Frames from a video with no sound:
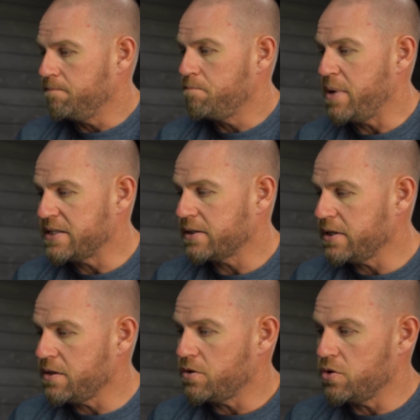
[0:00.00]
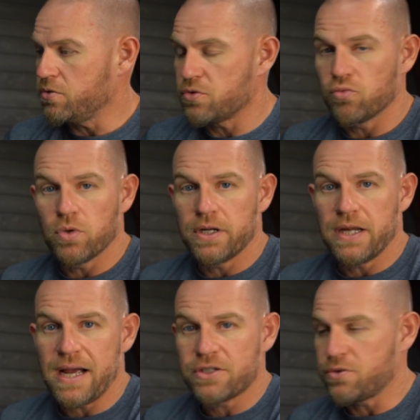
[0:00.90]
Basically, those run an
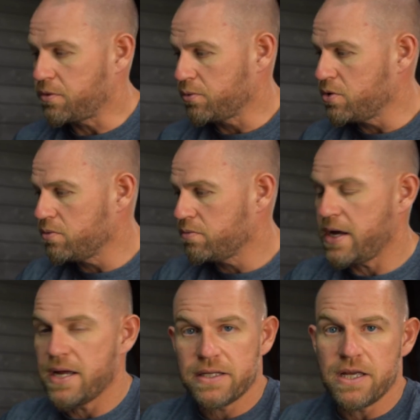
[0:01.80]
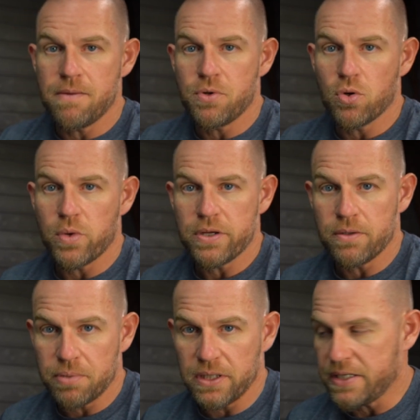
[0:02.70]
axle through and keep your wheel
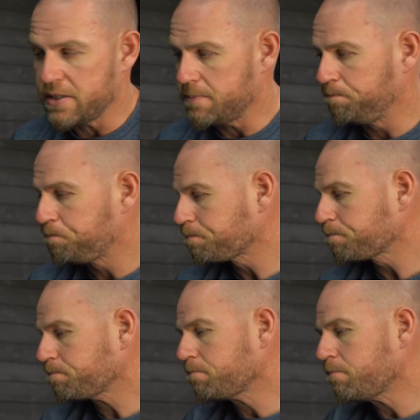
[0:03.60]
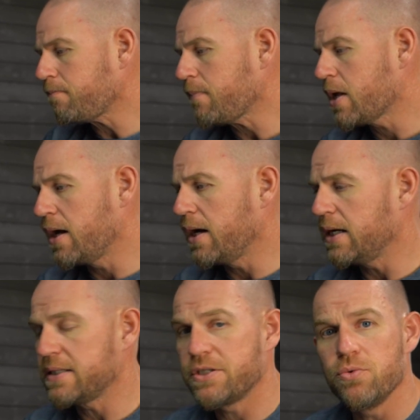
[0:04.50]
in place.
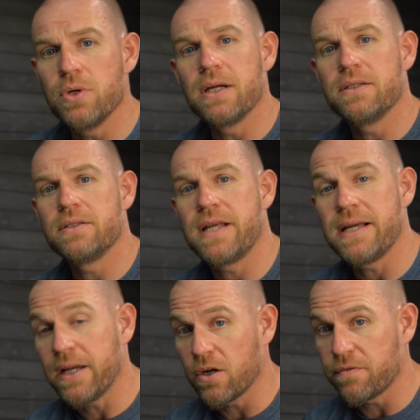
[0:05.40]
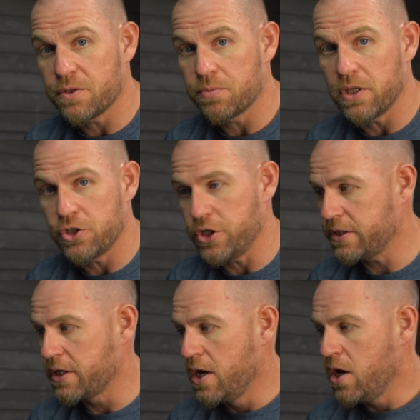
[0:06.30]
To take care of this
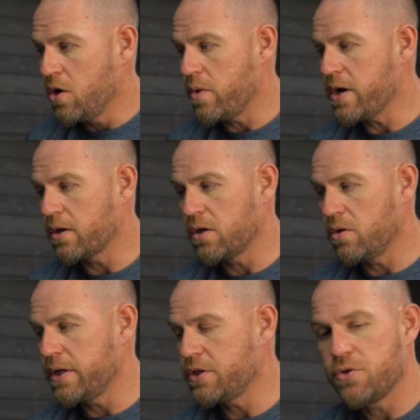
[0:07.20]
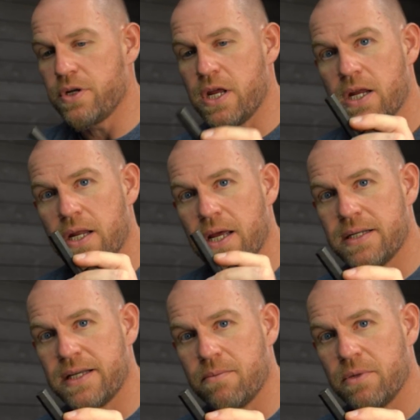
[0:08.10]
project, we are going to need a
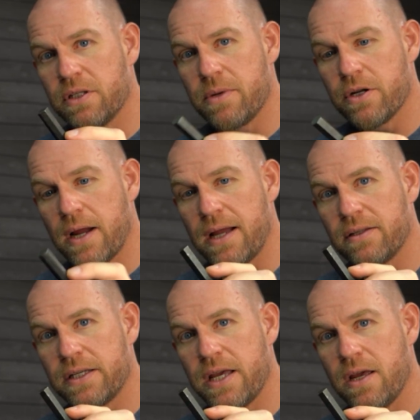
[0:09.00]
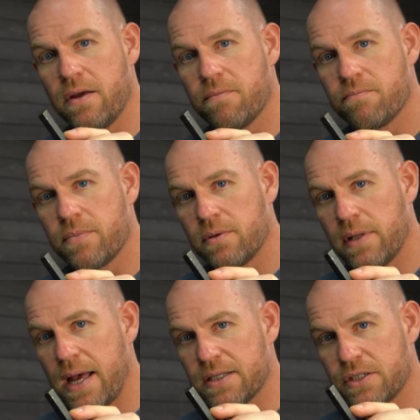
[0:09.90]
10mm Allen key,
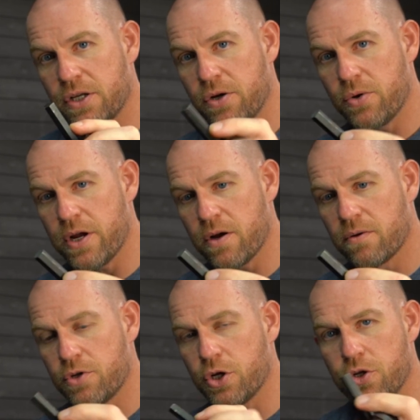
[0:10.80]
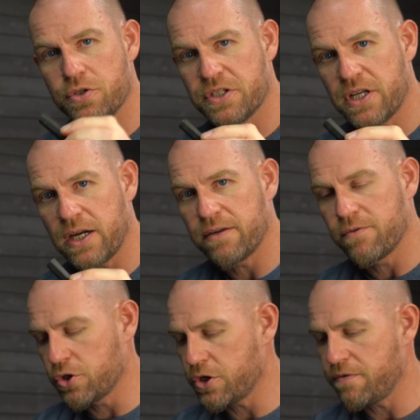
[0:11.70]
as so here. You could use a socket
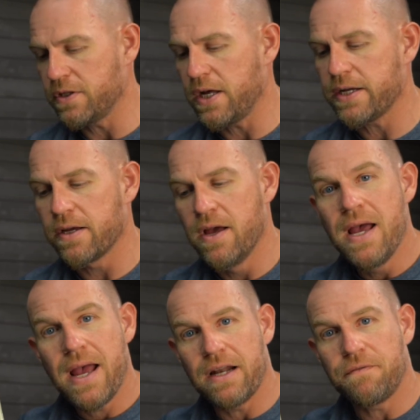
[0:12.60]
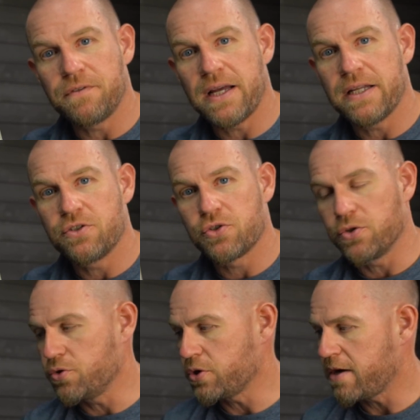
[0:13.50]
version if you like, and a flathead
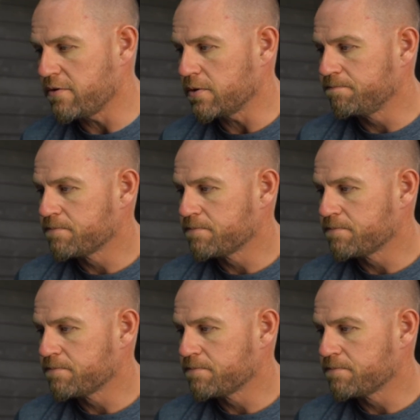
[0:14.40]
screwdriver.